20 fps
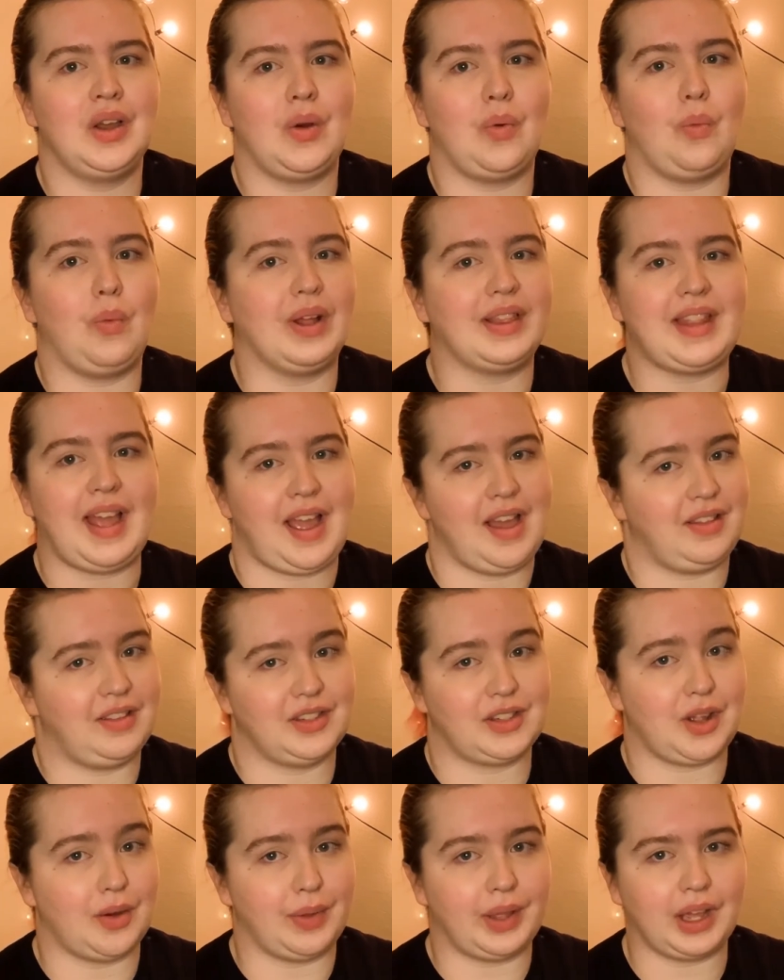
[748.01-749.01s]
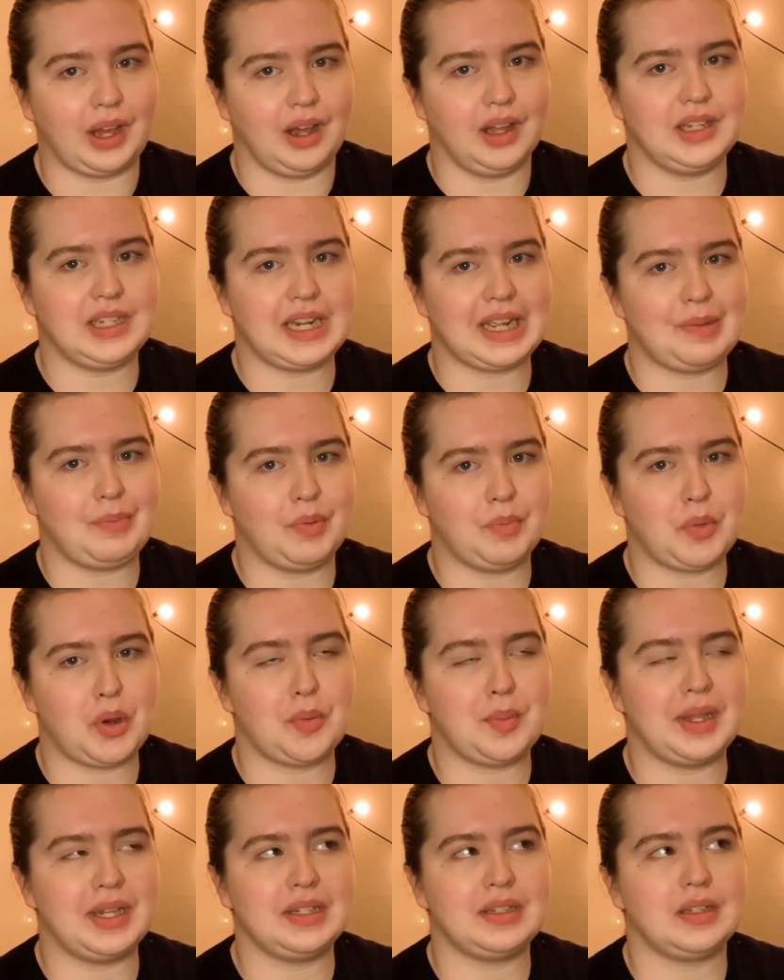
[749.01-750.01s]
what the hell is going on type of
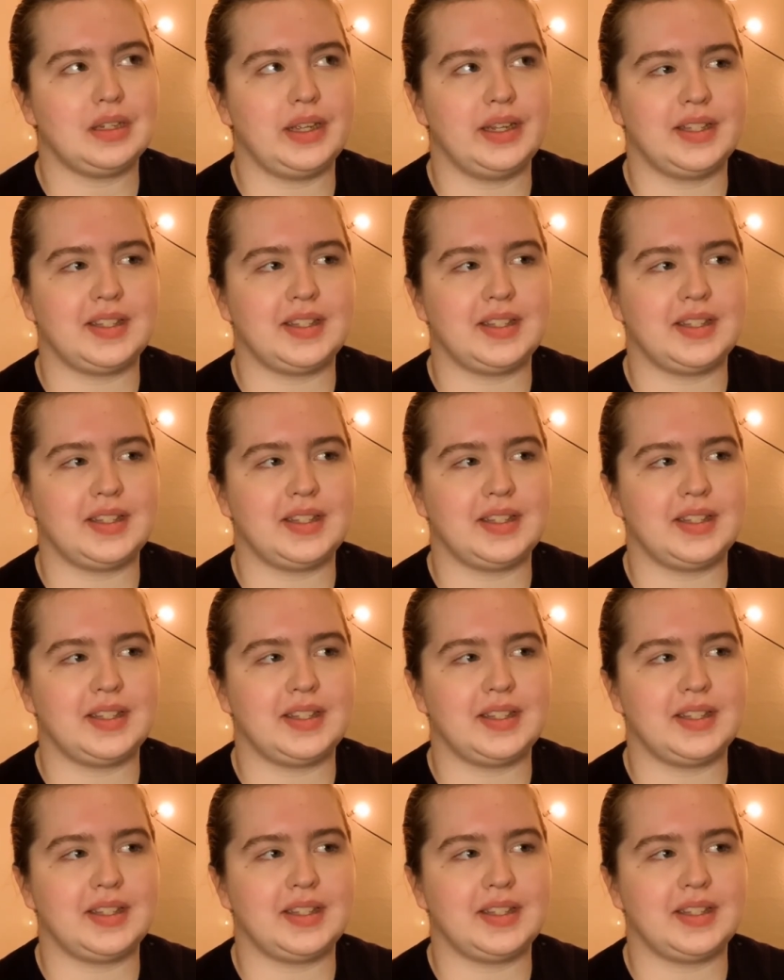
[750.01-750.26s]
moments.